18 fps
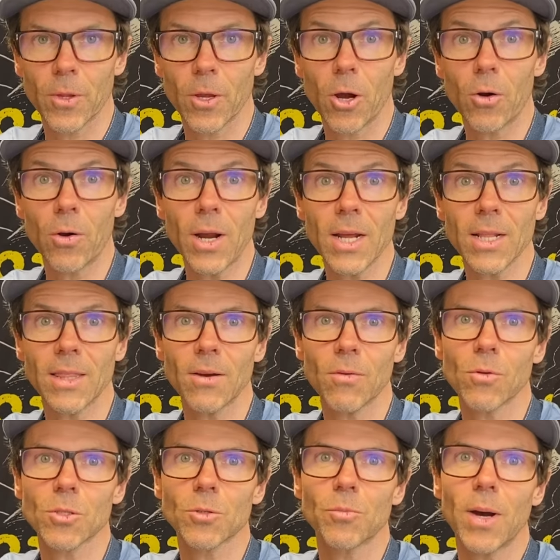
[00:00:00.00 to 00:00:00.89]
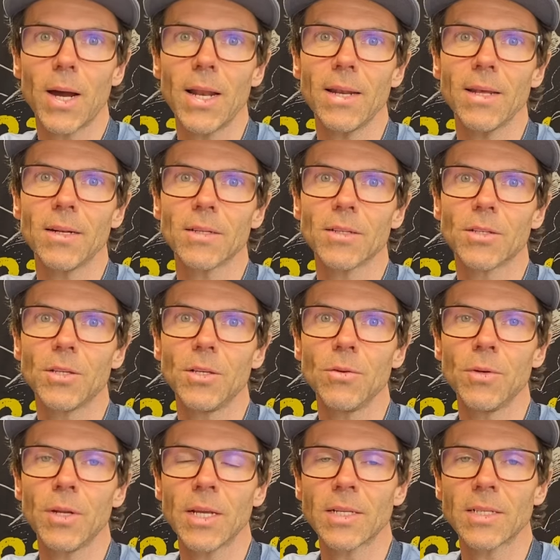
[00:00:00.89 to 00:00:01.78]
All right, that was my little
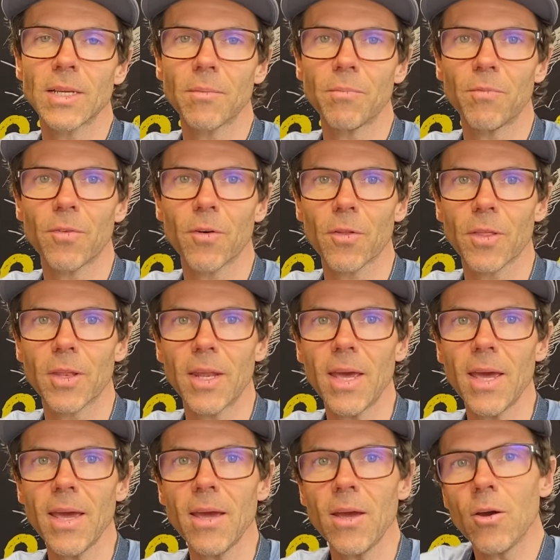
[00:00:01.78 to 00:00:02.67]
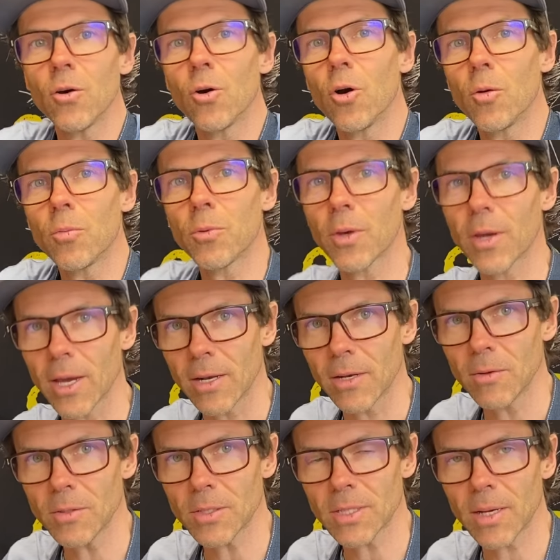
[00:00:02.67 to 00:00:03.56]
tuning tip for the day. Hope you can
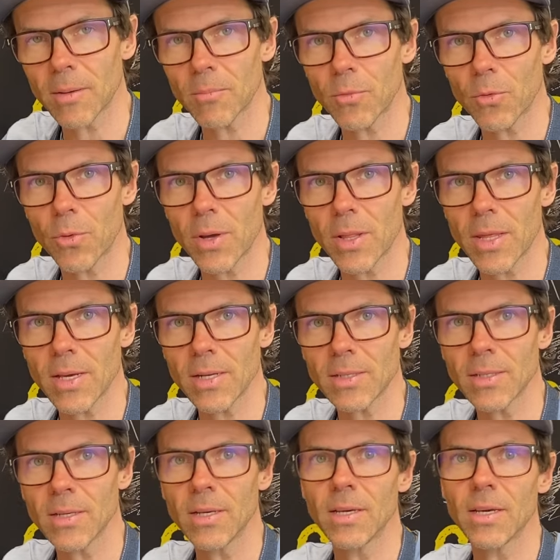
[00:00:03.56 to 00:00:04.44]
do something with it.